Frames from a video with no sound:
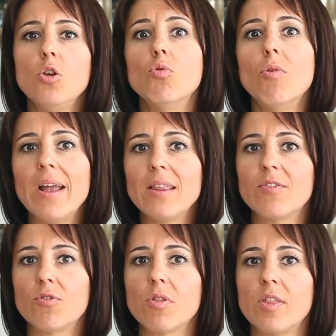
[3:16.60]
you wait
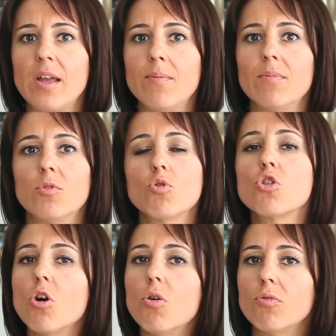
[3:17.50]
for them to
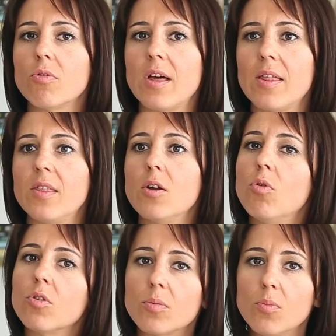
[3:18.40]
show you that they
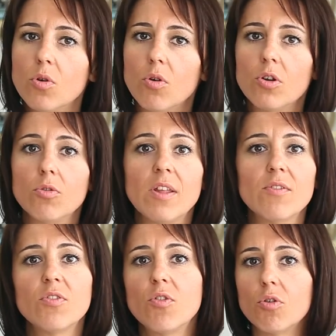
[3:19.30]
want more. You
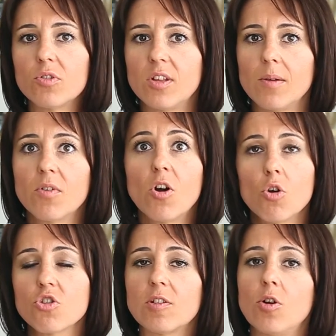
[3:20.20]
never force them
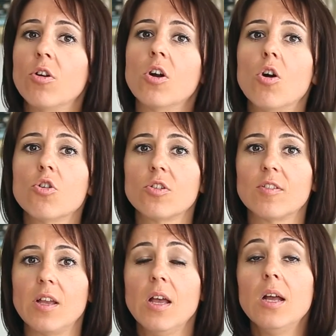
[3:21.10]
consciously or
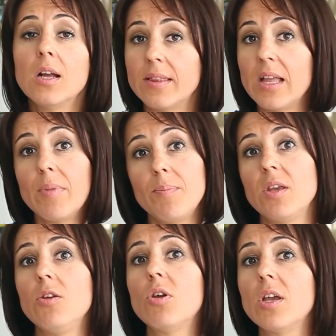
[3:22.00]
unconsciously. Then maybe
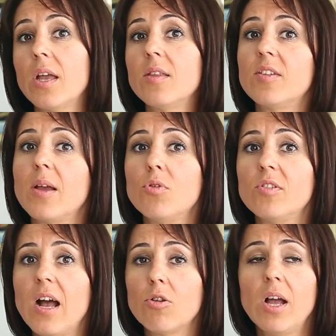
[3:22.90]
you can get the same
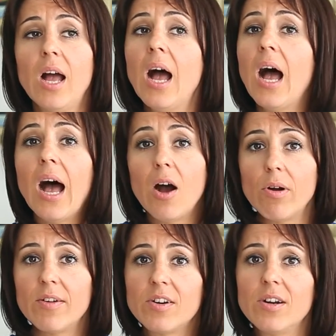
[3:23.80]
result.
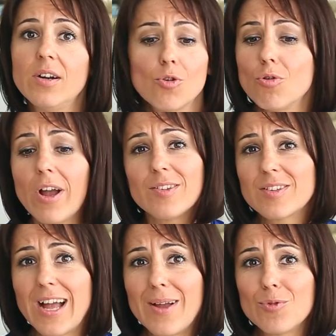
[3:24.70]
However, who has
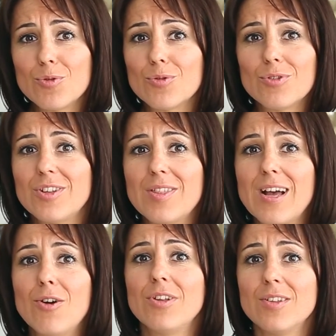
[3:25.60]
time to sit
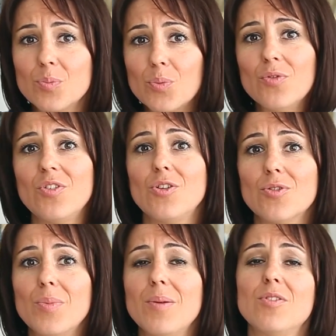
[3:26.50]
down and spoon-feed your
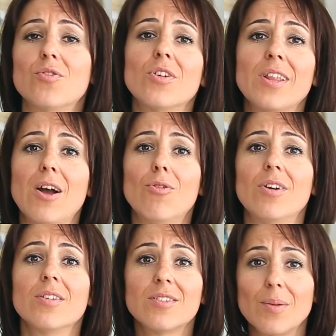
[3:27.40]
babies for an hour?
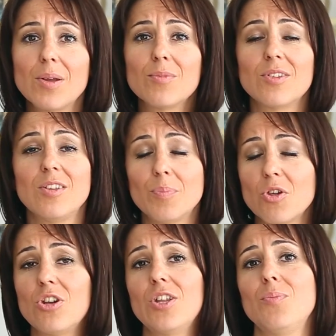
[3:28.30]
Sometimes,
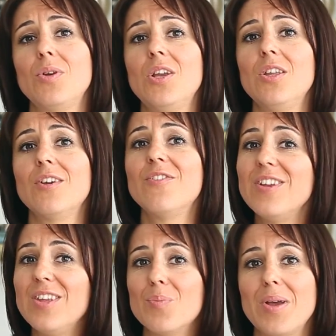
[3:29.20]
especially in the beginning,
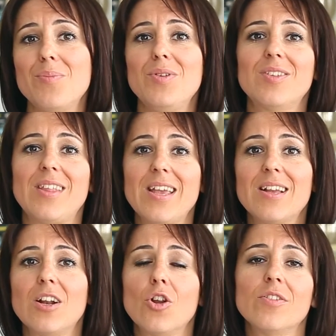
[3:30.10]
feeding babies takes
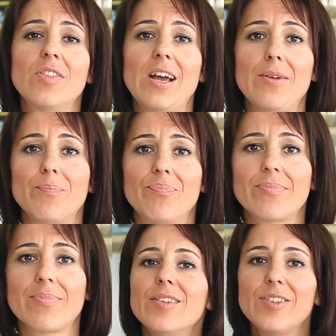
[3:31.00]
a lot of time.
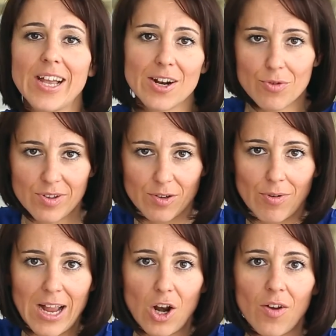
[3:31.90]
The second reason
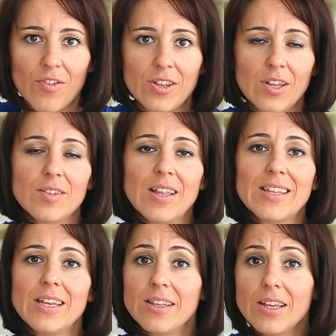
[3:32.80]
why I love it is
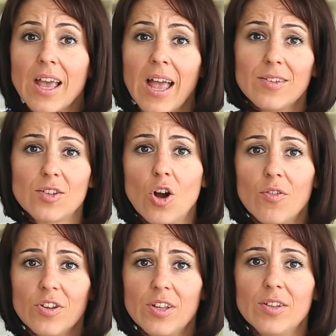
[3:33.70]
that it enhances
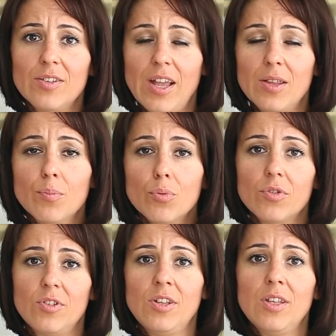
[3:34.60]
confidence and
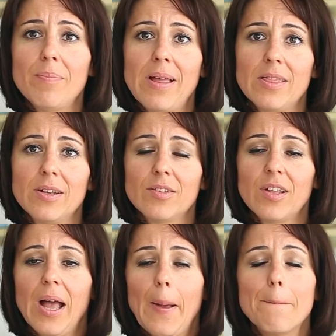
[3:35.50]
boosts independence.
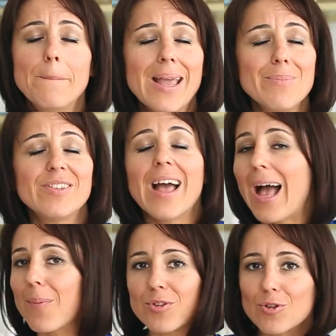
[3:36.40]
Babies
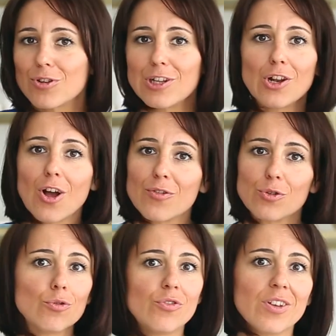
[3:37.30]
absolutely love
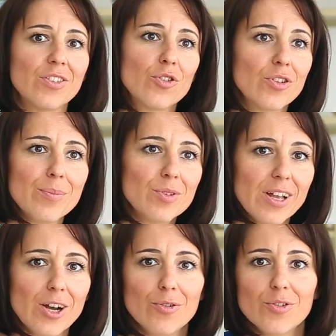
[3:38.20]
to do things for
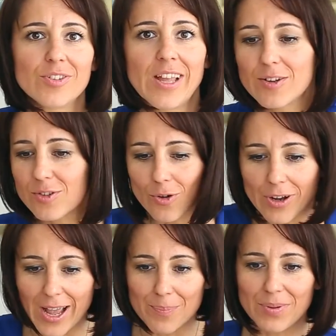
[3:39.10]
themselves. They're so
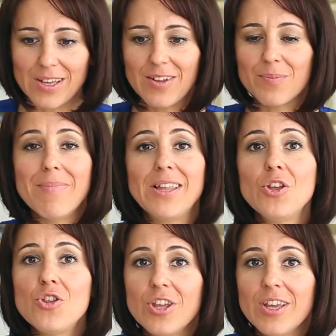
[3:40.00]
happy
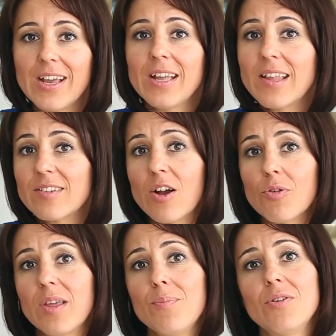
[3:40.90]
managing, and that's how
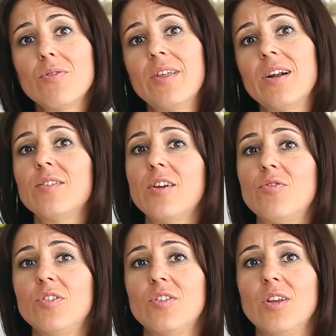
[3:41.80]
they build their
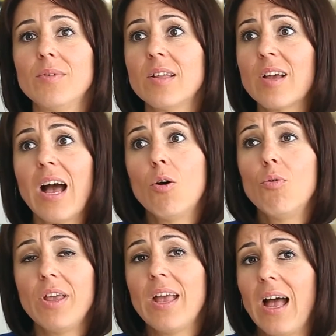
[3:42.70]
self-esteem. That's how
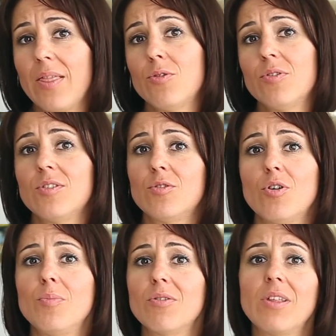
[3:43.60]
we adults as
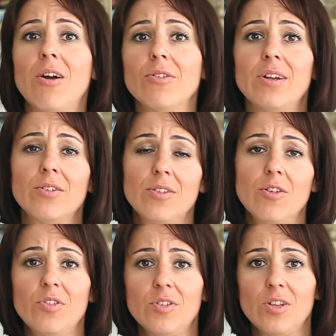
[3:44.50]
well build out our
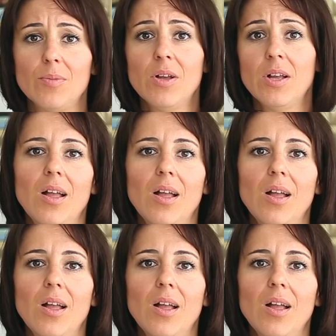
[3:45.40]
self-esteem.